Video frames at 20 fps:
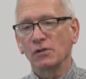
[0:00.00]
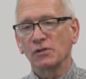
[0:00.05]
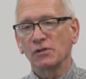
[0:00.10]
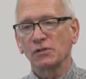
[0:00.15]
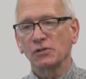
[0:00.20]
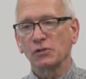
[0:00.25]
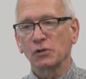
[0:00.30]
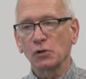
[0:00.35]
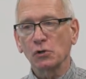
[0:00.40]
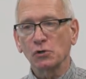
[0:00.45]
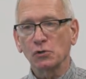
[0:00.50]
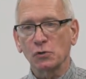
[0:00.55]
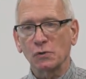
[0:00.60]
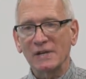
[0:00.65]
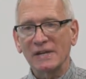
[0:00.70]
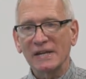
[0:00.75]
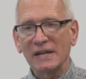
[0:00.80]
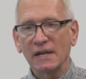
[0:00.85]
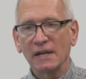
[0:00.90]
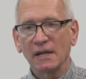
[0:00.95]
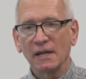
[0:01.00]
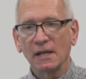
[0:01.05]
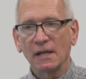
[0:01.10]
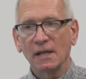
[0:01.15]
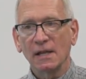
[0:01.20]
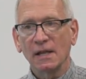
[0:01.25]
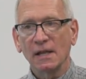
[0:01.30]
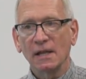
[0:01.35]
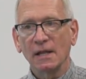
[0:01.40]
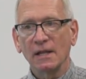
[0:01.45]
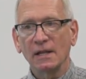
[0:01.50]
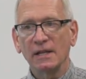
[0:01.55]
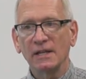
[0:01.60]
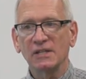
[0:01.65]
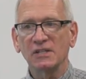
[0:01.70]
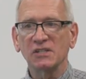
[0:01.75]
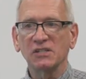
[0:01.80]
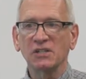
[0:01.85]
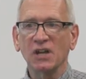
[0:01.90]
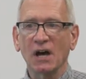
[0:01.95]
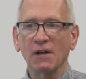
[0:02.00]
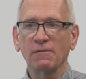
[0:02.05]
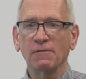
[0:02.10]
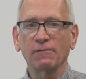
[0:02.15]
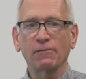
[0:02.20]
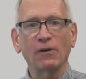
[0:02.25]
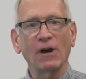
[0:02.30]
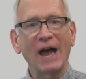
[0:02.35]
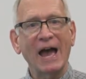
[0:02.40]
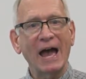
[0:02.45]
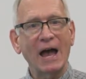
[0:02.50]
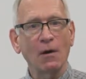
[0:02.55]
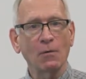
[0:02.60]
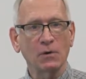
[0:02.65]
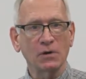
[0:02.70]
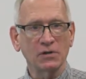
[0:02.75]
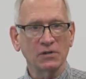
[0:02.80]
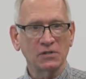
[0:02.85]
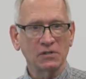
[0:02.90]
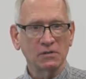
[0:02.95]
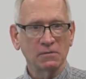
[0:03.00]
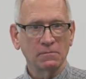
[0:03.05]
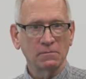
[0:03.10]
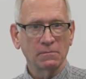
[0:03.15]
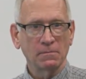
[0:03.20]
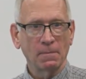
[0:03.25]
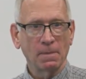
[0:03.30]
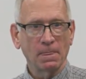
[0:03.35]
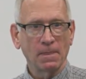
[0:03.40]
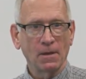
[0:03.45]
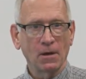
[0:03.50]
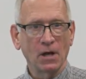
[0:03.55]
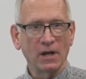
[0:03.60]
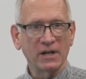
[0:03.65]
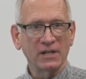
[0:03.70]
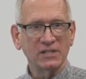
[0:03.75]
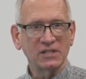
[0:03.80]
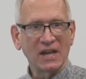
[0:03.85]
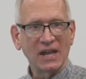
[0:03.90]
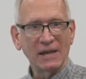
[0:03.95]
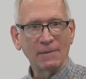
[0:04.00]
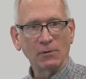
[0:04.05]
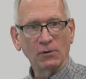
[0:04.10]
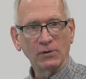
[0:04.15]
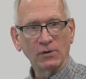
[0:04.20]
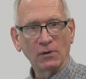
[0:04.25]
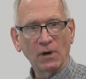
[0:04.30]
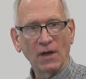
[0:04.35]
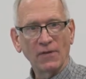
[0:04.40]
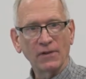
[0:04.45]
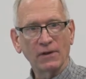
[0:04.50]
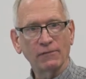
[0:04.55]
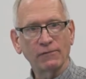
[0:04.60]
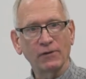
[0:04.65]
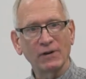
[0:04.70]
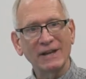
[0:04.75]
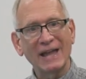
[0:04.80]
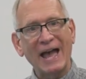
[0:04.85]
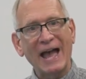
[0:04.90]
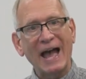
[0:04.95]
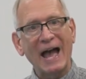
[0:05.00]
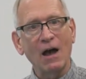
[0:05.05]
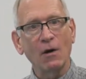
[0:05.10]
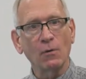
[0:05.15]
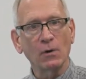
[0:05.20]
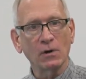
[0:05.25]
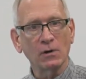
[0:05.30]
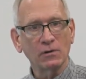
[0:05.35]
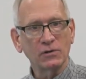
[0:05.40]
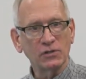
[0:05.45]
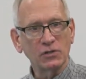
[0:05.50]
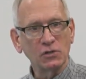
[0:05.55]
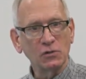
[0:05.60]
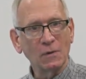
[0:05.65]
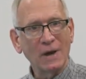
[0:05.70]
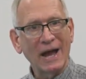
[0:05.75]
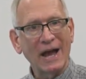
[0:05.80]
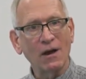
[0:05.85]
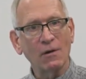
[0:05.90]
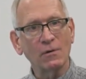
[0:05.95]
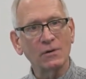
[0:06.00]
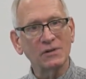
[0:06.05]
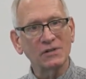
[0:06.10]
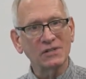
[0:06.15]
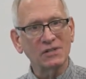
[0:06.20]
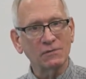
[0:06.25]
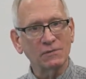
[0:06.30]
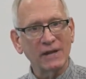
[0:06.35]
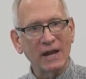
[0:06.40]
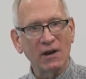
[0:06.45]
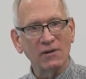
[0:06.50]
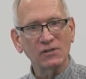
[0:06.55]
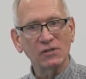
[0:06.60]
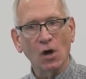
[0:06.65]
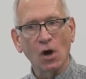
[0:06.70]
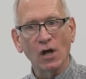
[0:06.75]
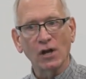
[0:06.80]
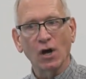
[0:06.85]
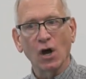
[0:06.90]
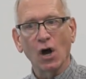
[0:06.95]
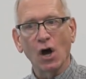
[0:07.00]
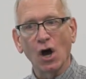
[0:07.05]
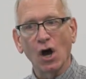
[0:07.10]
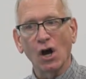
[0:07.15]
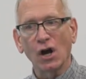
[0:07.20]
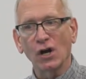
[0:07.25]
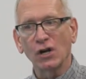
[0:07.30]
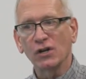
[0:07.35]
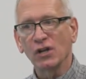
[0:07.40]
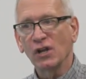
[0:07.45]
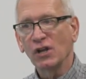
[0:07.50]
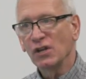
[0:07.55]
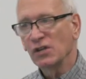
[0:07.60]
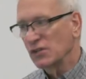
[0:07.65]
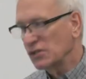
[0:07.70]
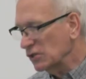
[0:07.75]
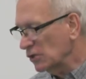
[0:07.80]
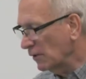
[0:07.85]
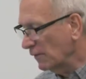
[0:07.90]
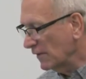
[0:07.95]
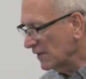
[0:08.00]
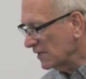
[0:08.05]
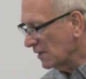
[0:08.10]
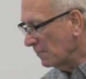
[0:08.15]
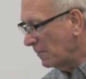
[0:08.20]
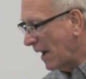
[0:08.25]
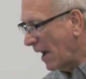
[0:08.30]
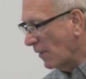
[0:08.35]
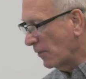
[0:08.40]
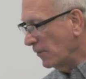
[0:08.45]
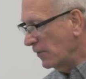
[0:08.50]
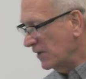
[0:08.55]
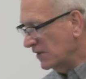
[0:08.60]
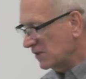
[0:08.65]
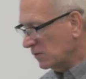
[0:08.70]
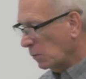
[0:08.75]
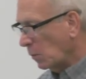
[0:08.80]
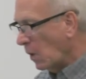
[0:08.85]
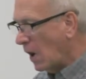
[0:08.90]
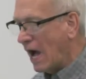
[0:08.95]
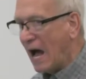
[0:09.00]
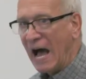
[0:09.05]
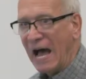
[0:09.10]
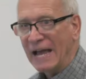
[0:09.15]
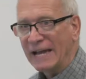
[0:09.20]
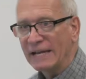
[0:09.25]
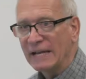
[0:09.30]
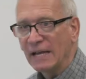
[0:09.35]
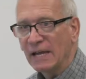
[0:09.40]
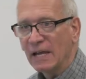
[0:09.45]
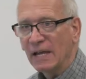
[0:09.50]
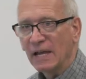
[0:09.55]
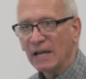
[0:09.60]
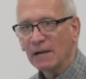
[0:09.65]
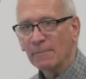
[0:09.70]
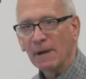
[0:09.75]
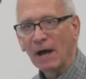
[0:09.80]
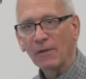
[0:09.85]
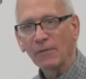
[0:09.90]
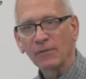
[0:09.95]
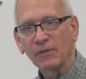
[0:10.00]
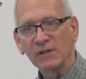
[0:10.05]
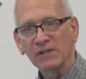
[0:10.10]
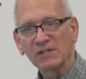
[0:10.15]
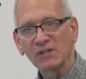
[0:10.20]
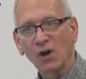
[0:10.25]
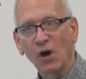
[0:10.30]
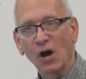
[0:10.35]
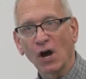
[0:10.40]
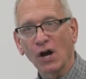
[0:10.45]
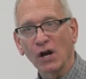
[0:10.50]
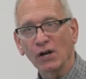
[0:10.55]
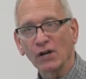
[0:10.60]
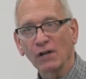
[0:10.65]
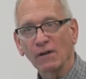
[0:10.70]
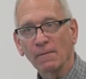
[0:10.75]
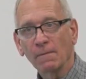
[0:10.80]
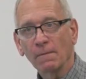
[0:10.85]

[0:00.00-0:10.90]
Surgery is done for hours on a table. You're on there for an hour, two hours, three hours, on a hard surface about this wide and about this hard.